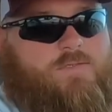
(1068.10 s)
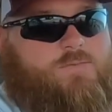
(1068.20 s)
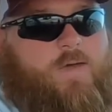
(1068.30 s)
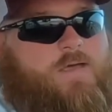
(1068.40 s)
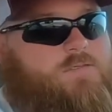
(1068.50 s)

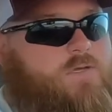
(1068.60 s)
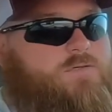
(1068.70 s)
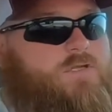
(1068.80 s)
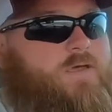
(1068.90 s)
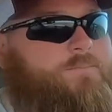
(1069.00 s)
past
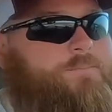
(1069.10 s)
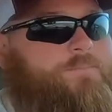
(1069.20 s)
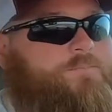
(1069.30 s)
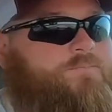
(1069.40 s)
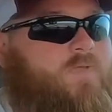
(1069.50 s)
Thursday,
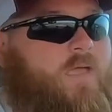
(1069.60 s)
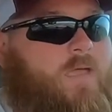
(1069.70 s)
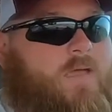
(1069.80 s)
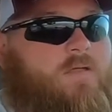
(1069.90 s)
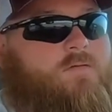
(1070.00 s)

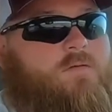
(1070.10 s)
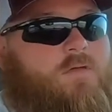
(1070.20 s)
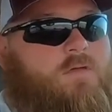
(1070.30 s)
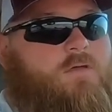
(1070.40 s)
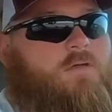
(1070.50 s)
and
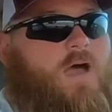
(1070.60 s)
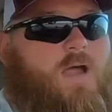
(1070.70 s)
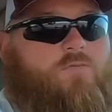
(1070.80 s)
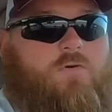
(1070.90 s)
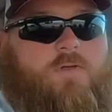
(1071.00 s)

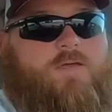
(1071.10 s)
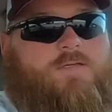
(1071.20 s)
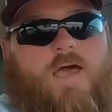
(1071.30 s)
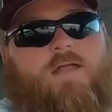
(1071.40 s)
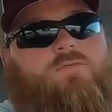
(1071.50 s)
I'm really
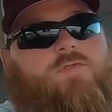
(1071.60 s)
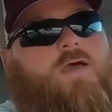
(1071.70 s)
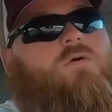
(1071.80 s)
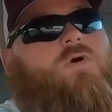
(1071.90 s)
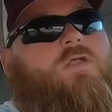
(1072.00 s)
excited with
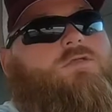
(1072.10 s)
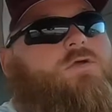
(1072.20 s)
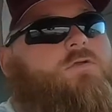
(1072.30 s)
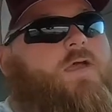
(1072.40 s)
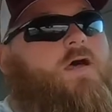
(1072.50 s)
how well it
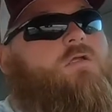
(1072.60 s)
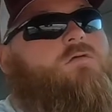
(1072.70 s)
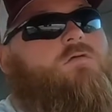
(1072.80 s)
turned out.